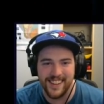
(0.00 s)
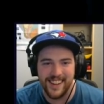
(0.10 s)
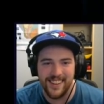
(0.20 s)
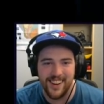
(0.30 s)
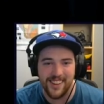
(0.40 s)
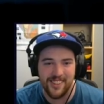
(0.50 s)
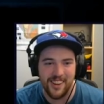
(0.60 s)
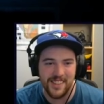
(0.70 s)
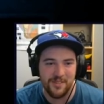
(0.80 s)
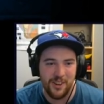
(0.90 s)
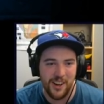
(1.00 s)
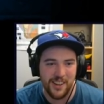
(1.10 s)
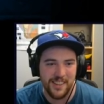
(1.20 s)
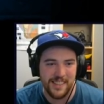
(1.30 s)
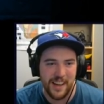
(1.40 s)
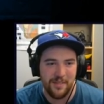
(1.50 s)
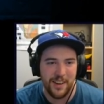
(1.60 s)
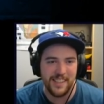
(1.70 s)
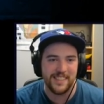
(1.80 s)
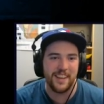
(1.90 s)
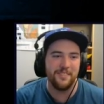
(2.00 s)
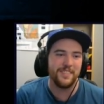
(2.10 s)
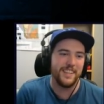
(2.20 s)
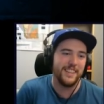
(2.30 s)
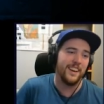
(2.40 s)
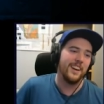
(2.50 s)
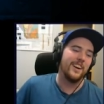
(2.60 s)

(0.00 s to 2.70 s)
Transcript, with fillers: Can they not cross water? Is that my safety?